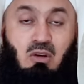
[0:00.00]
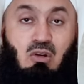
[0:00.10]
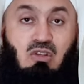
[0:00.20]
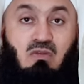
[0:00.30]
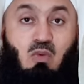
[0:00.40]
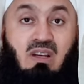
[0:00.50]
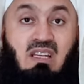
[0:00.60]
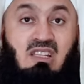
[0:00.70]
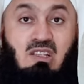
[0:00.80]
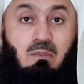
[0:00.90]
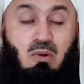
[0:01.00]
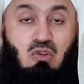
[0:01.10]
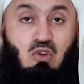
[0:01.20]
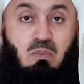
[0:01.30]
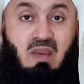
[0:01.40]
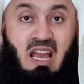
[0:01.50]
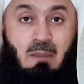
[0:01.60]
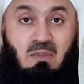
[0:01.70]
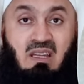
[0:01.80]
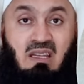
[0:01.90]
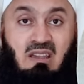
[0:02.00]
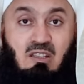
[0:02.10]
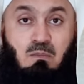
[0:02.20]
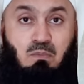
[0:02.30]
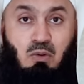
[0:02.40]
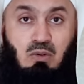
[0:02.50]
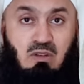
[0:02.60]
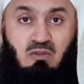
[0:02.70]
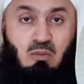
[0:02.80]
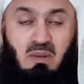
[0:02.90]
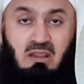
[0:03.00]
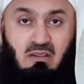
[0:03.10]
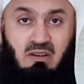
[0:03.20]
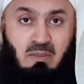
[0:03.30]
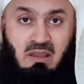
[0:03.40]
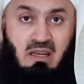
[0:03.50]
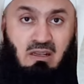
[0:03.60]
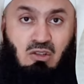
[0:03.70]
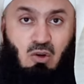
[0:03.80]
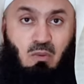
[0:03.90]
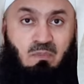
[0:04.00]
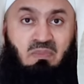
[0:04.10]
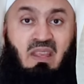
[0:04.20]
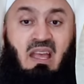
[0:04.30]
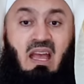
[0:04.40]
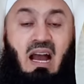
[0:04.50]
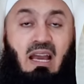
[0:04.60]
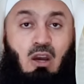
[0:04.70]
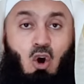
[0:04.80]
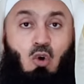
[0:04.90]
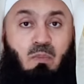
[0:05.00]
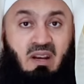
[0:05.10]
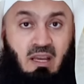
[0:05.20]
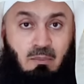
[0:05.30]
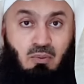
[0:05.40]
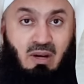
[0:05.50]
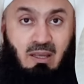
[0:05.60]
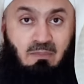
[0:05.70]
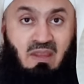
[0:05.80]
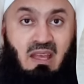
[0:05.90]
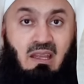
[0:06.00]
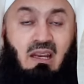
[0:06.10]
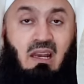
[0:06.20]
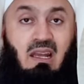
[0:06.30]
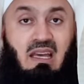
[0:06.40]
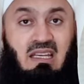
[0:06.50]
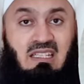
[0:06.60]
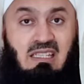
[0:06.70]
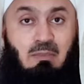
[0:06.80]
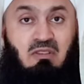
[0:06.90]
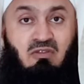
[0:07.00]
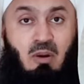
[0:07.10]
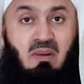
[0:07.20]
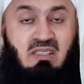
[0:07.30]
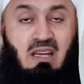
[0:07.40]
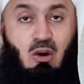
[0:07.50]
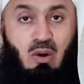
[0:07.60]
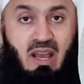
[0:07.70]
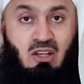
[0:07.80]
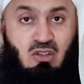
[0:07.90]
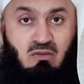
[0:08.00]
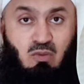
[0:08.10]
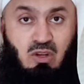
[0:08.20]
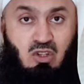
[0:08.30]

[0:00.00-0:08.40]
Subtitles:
because of what is supposed to be happening in this beautiful month of Ramadan. So, I hope and I pray that Allah accept from us our acts of